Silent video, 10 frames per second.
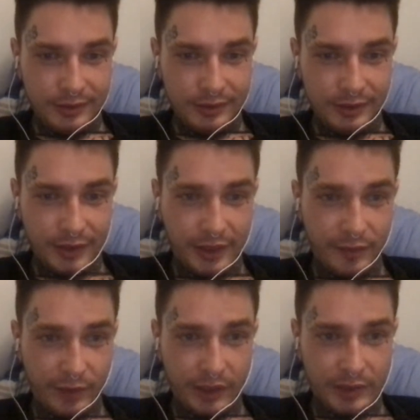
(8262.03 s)
And
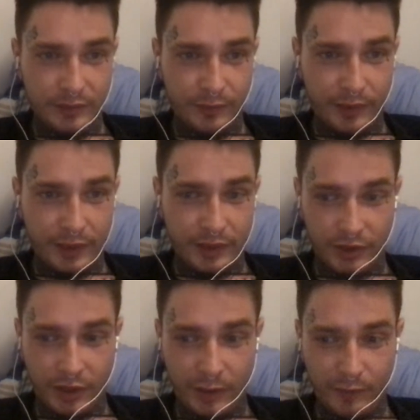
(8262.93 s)
even got some financial
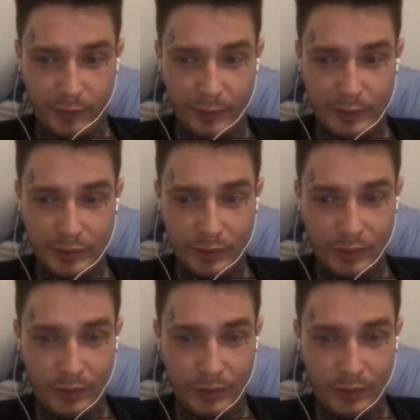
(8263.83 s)
help from it too.